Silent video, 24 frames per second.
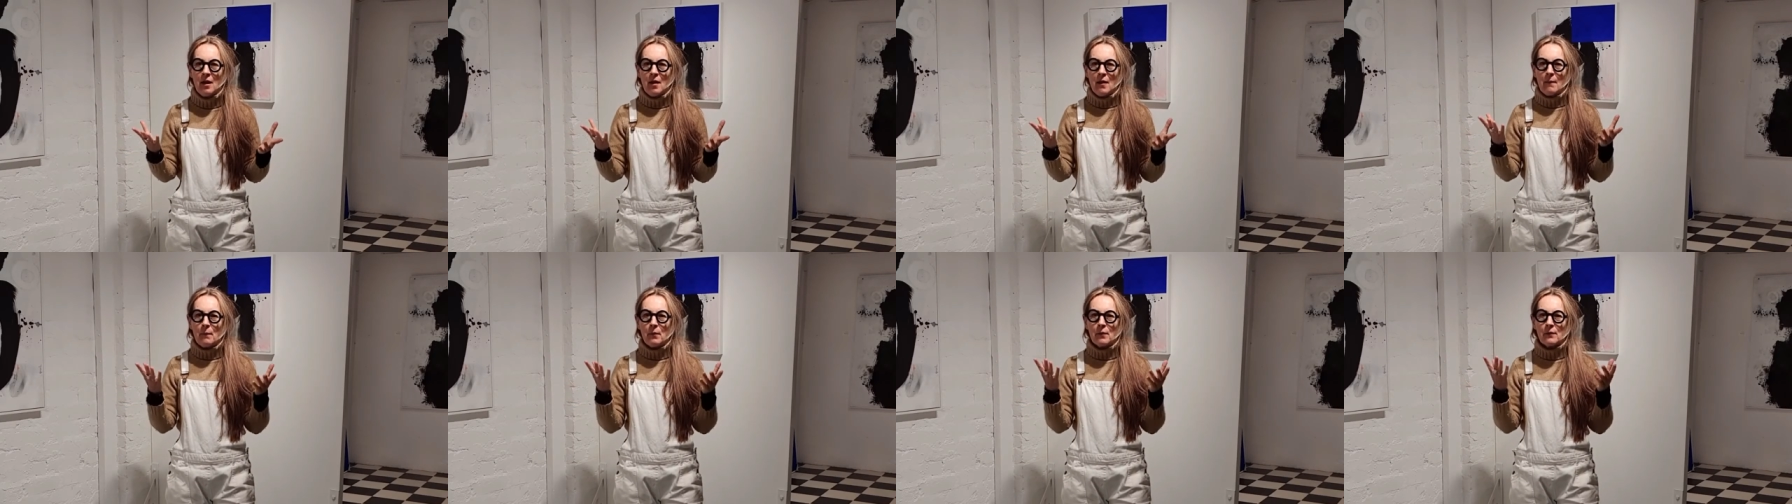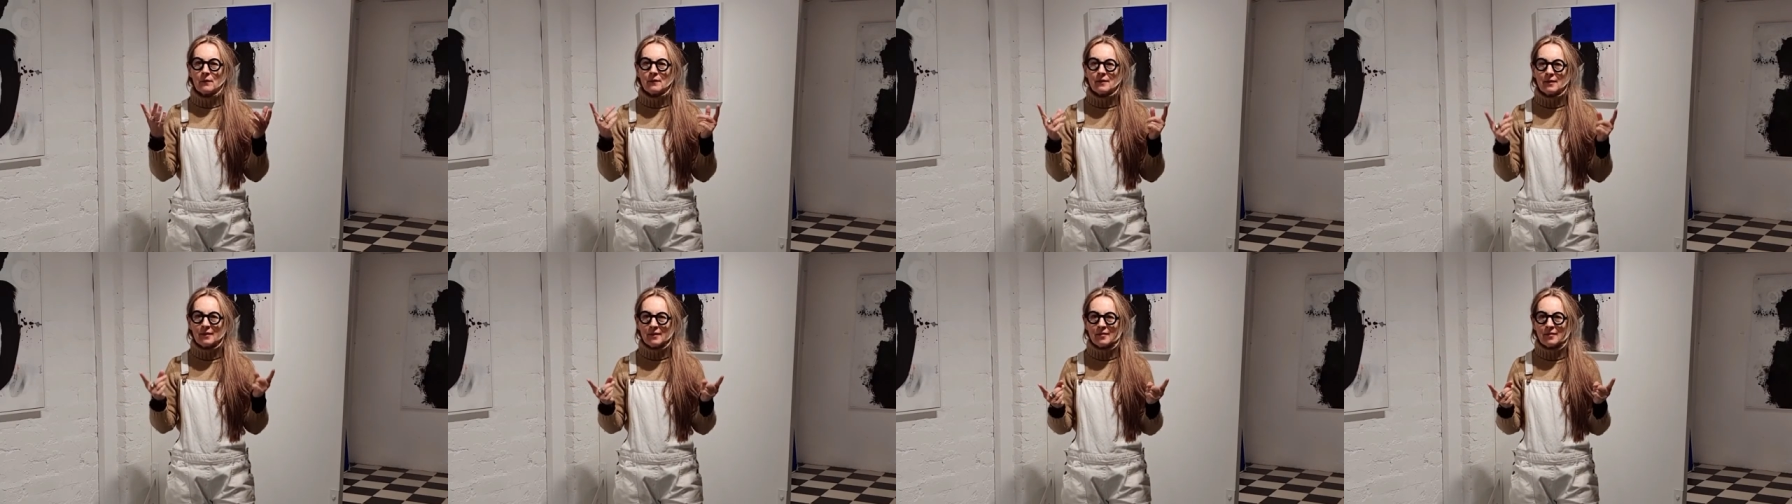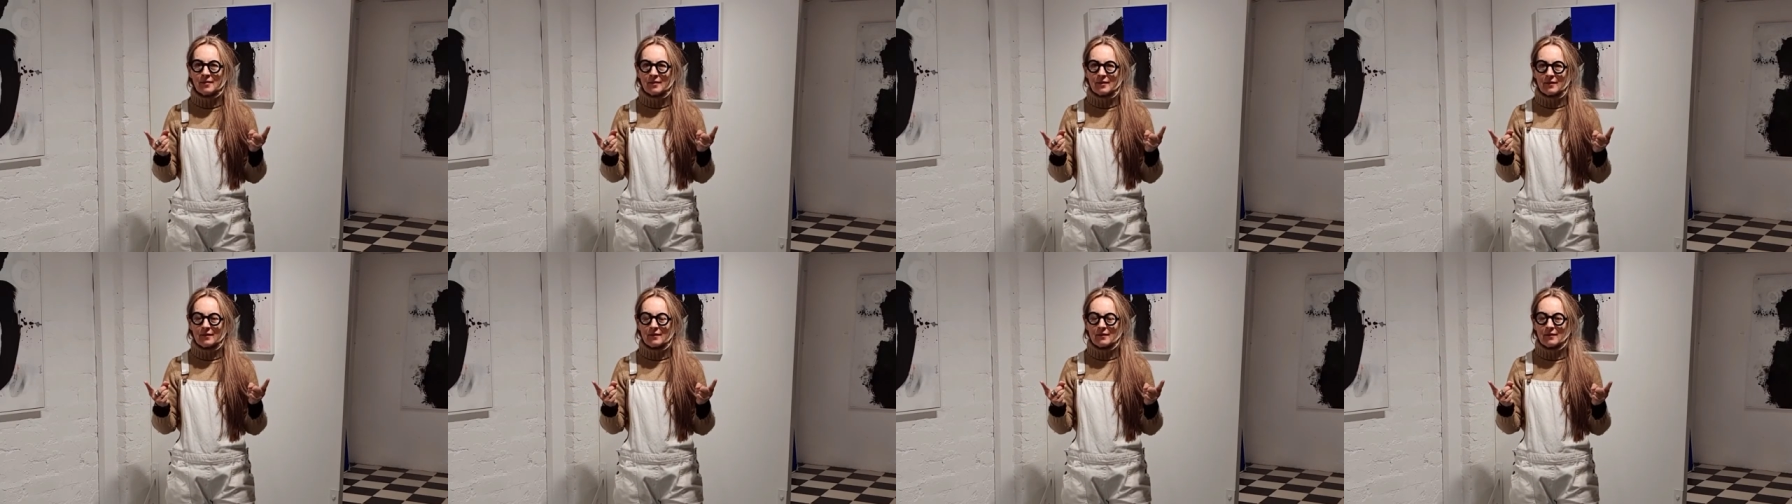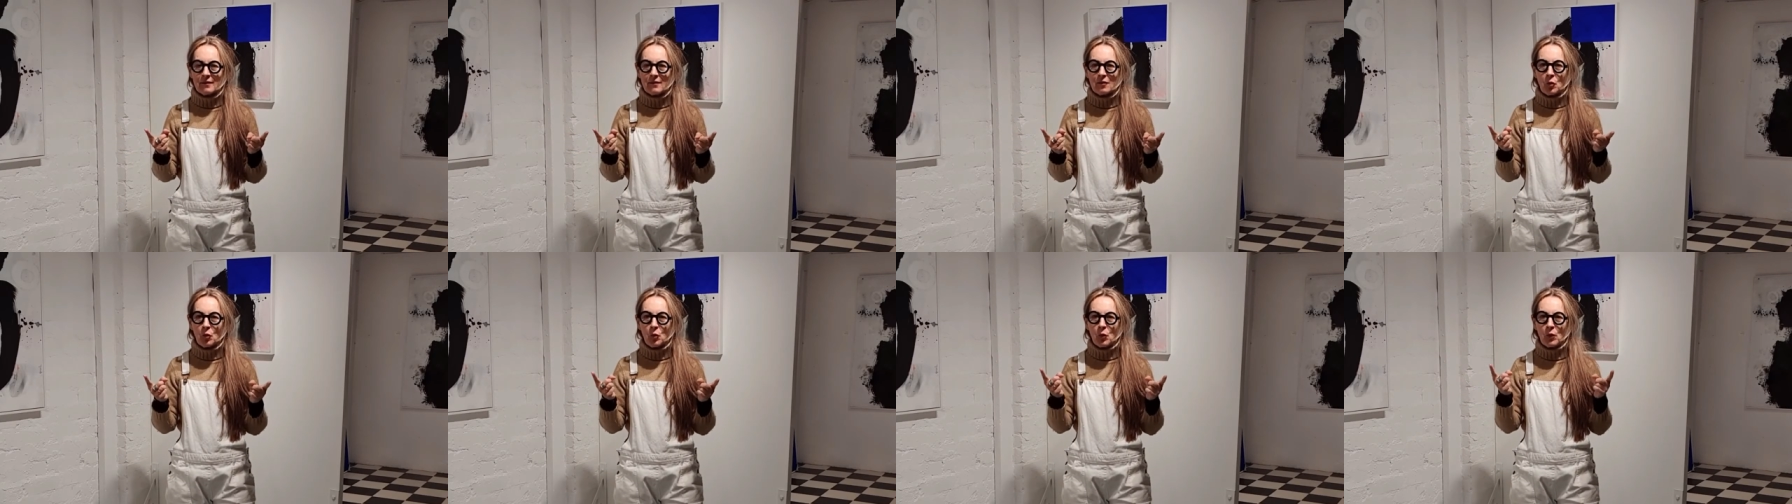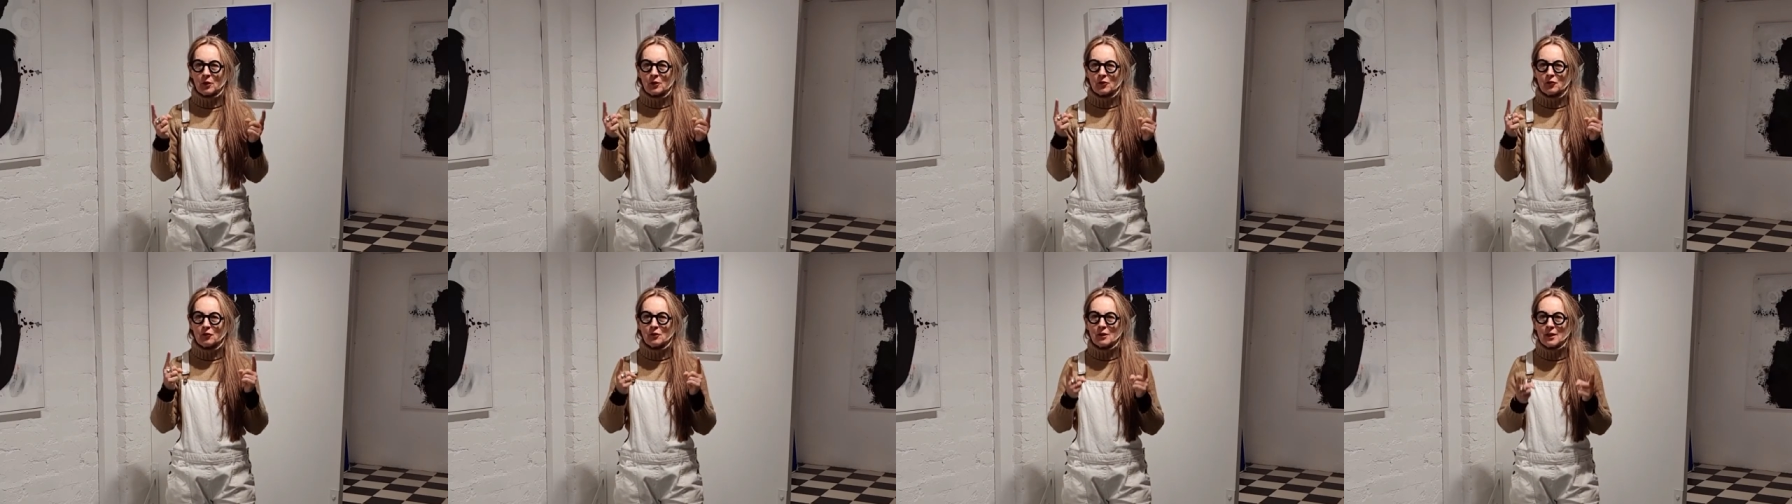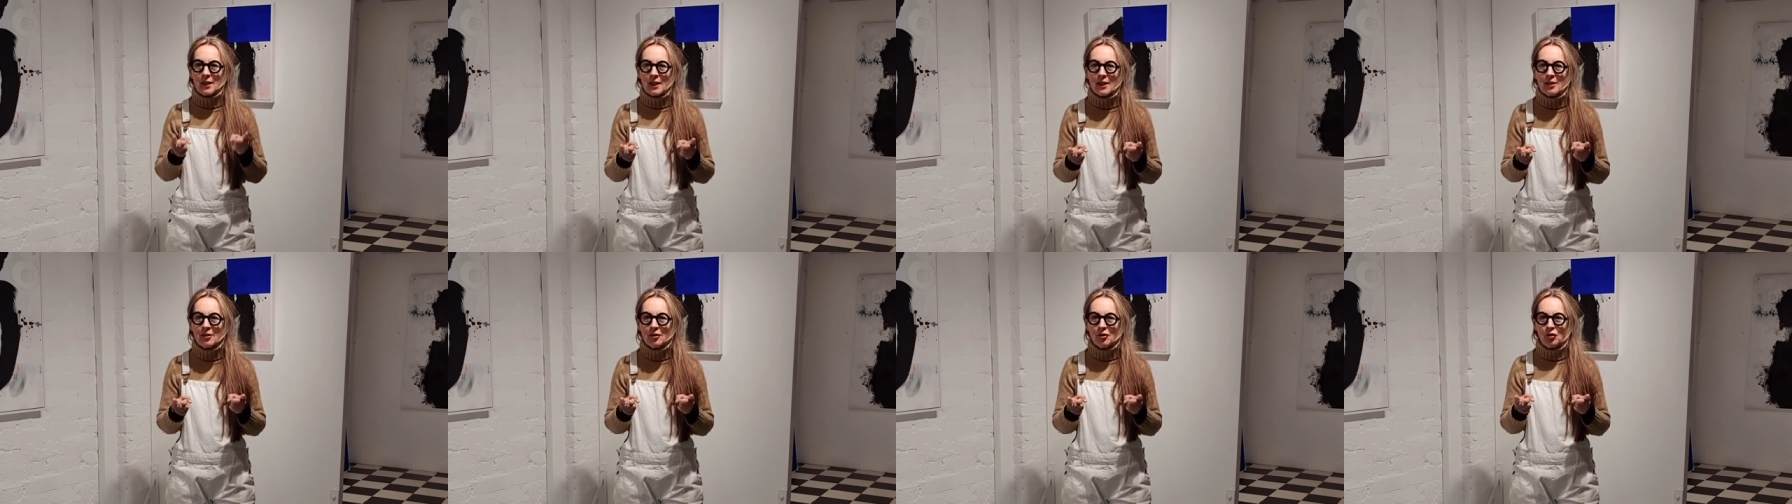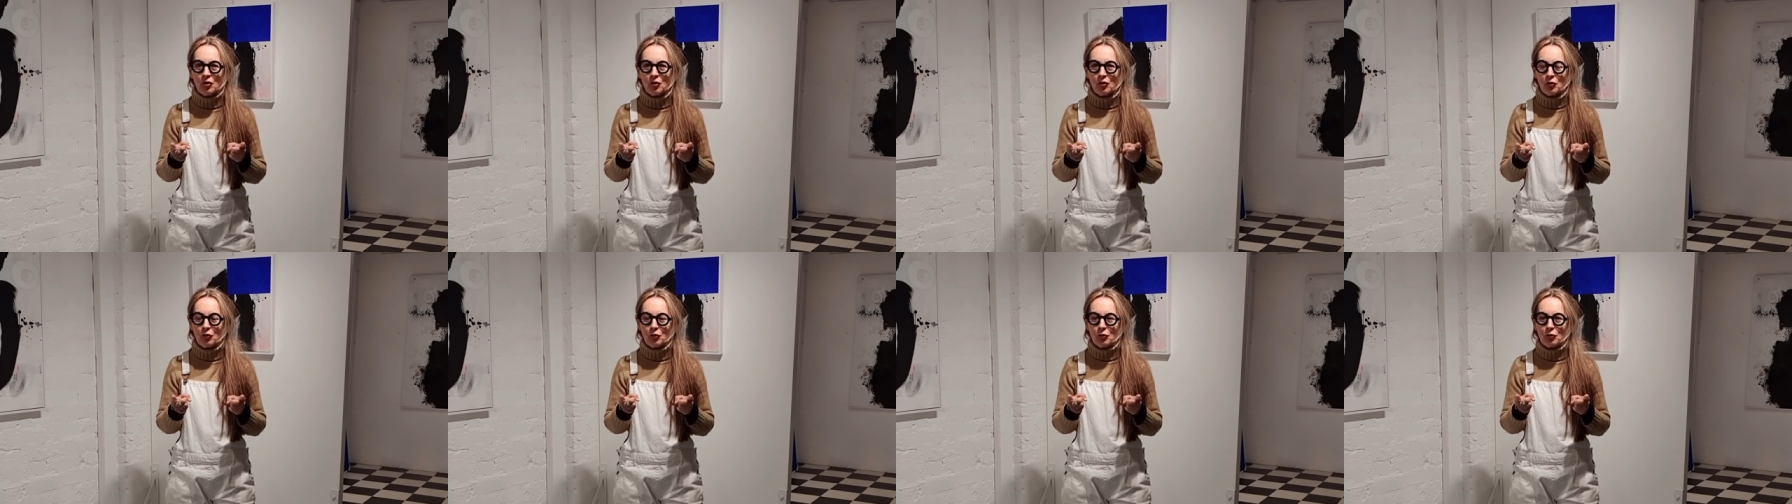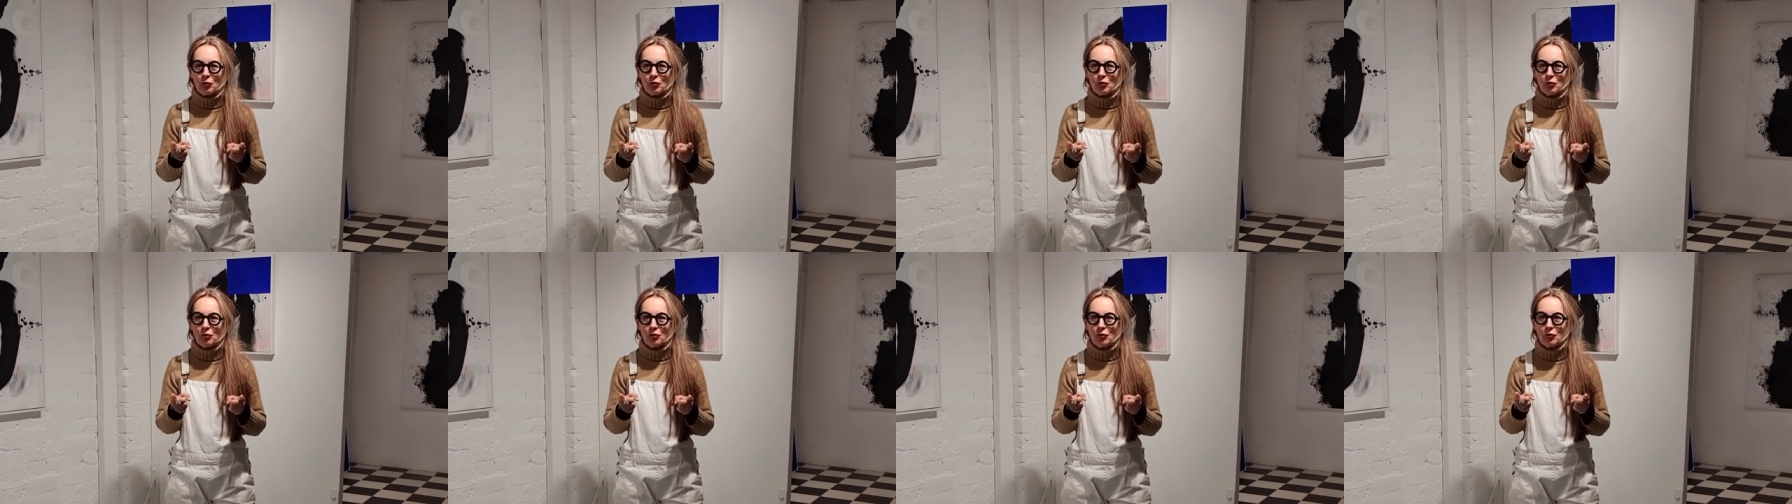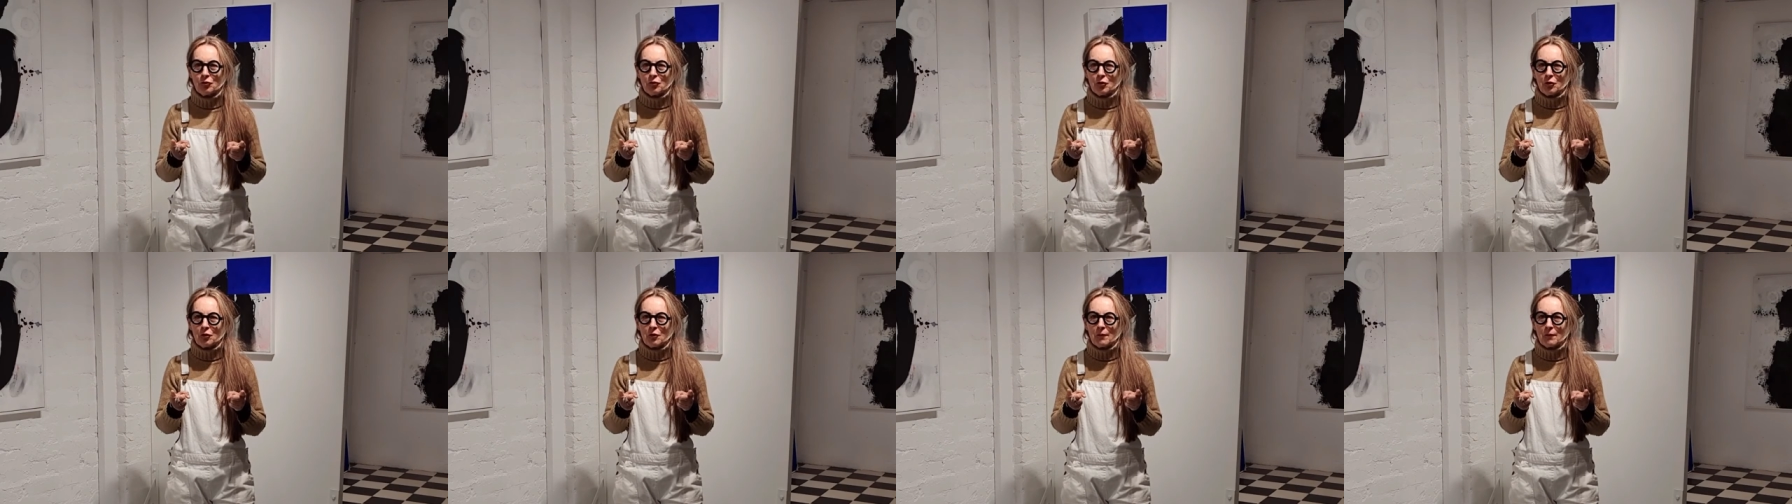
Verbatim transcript: But this is what you need to do to